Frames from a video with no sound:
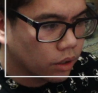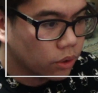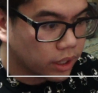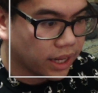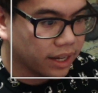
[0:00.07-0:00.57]

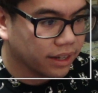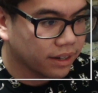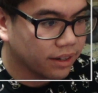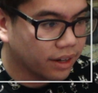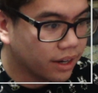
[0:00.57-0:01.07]
Okay,
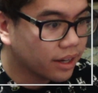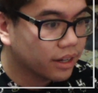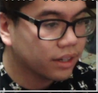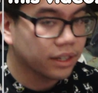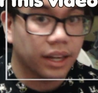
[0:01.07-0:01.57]

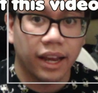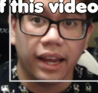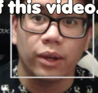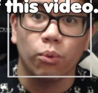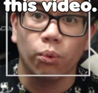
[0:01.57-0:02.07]

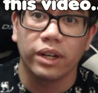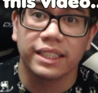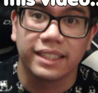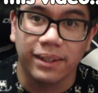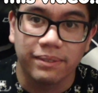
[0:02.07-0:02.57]
hey, what
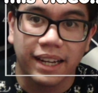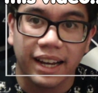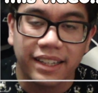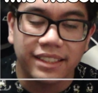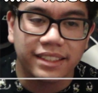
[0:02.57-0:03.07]
is up,
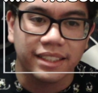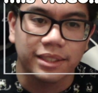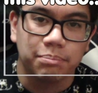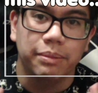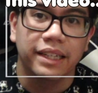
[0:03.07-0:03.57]
guys?
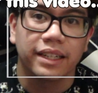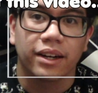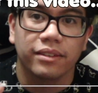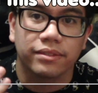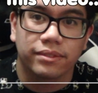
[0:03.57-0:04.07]
It's been
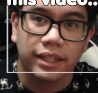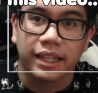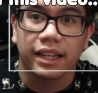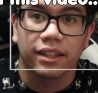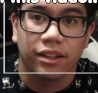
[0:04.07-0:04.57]
a
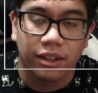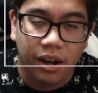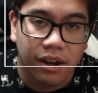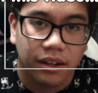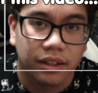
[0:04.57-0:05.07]
freaking
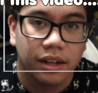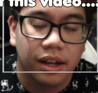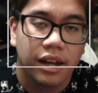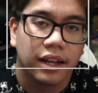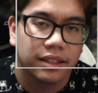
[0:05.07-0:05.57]
long
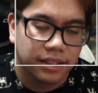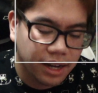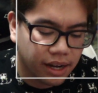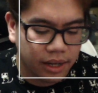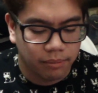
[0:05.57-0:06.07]

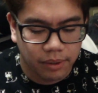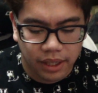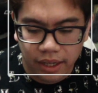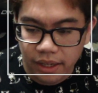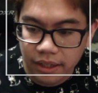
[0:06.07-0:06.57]
time,
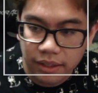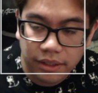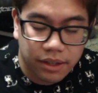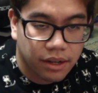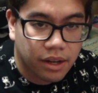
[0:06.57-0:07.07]

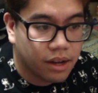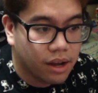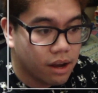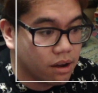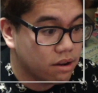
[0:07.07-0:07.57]
and
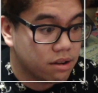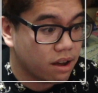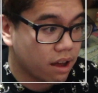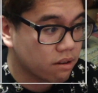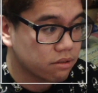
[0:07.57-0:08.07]

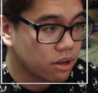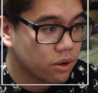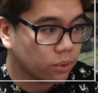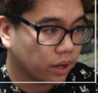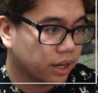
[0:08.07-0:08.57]
I don't
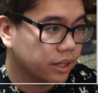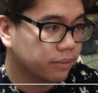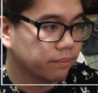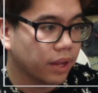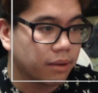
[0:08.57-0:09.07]
know.
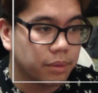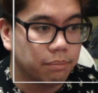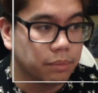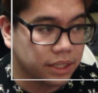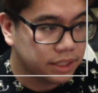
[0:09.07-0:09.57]
I've
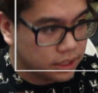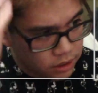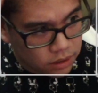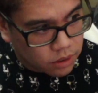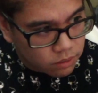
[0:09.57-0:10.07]
been
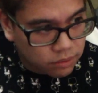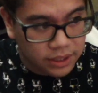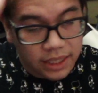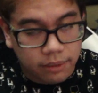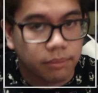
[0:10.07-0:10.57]
busy. What
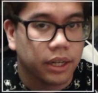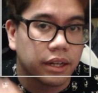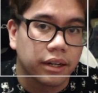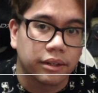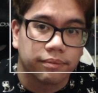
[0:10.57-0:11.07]
is that in my
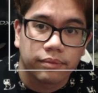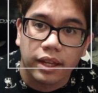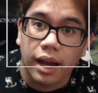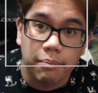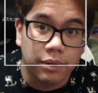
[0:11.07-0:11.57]
hair?
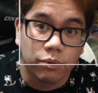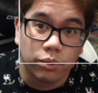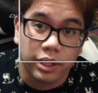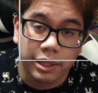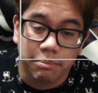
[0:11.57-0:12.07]
I've been
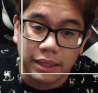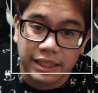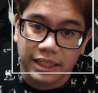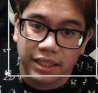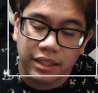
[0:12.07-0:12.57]
really
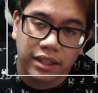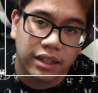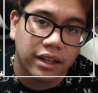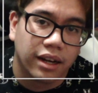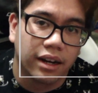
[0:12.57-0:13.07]
busy.
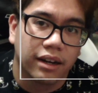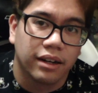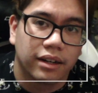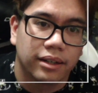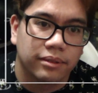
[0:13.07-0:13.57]

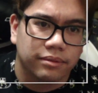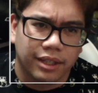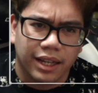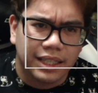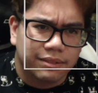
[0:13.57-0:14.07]
The
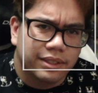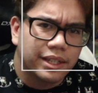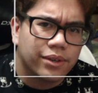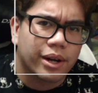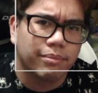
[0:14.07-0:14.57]
last
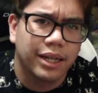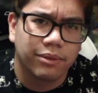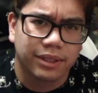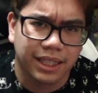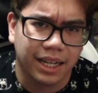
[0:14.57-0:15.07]
video I made
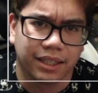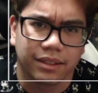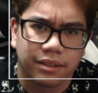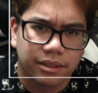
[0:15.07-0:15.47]
was like,